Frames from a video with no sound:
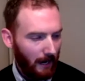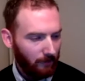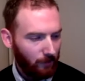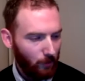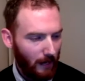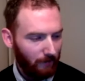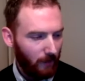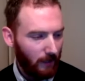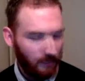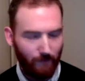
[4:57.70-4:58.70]
And so you have
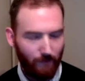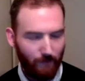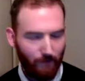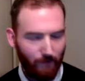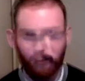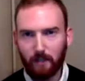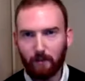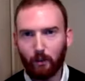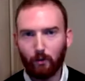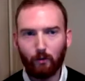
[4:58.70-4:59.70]
the likes of Audi,
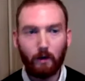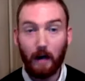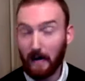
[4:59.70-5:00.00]
who